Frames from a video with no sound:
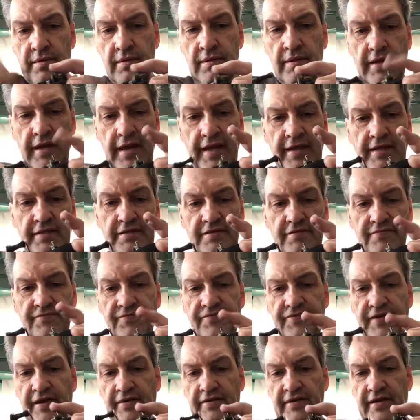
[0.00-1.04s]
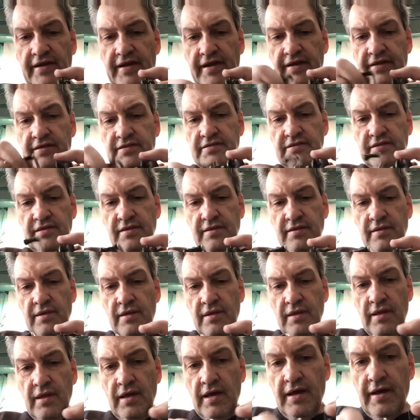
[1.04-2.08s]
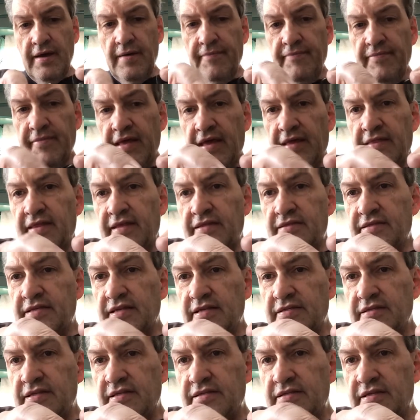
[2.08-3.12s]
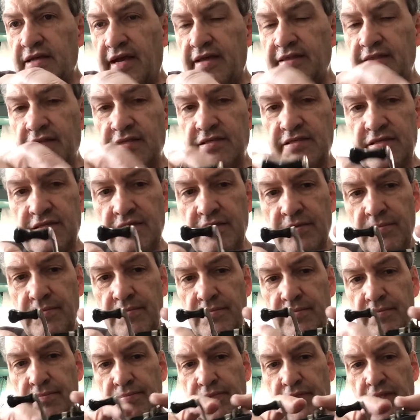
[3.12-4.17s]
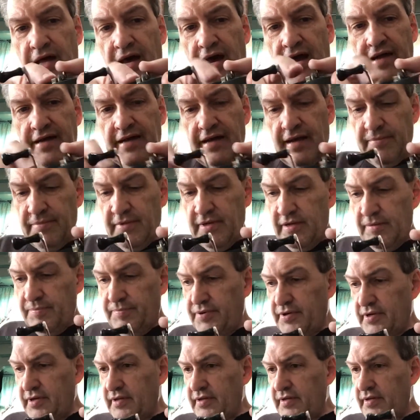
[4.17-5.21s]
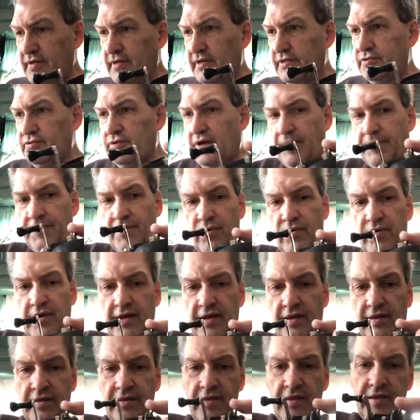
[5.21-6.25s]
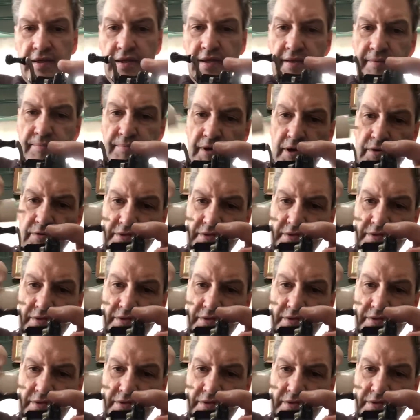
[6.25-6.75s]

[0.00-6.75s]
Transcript: and it's very nice. Then it sits inside this block. I'm going to put a drop of oil in both